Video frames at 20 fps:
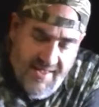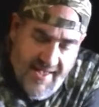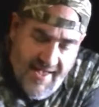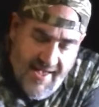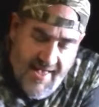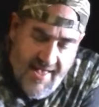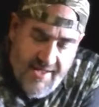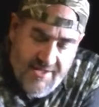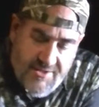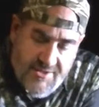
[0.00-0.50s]

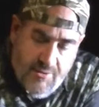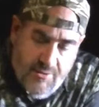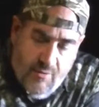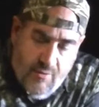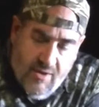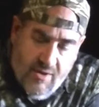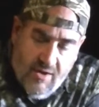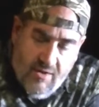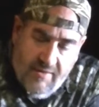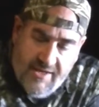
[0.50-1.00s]
and
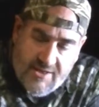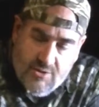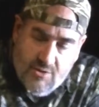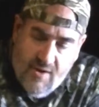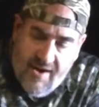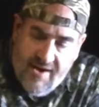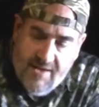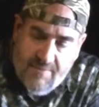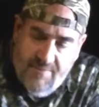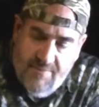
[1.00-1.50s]
your
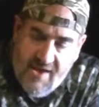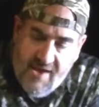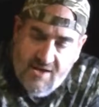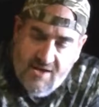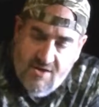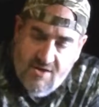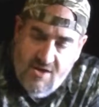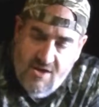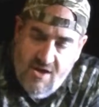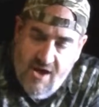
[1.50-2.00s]
electronic Bic,
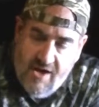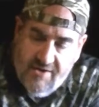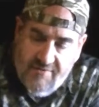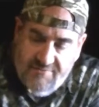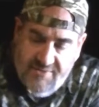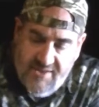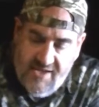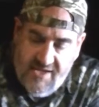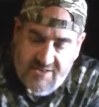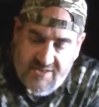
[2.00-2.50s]
none of
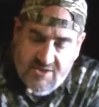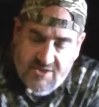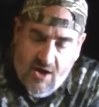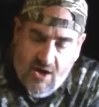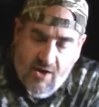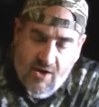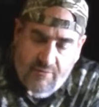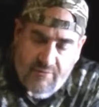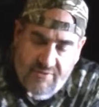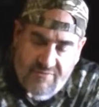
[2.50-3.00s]
these
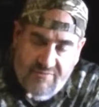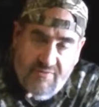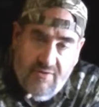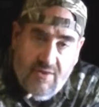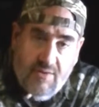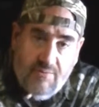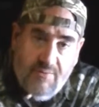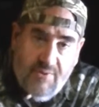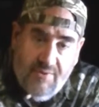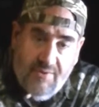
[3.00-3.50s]
are
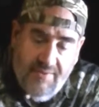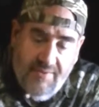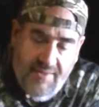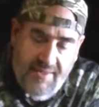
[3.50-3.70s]
refillable.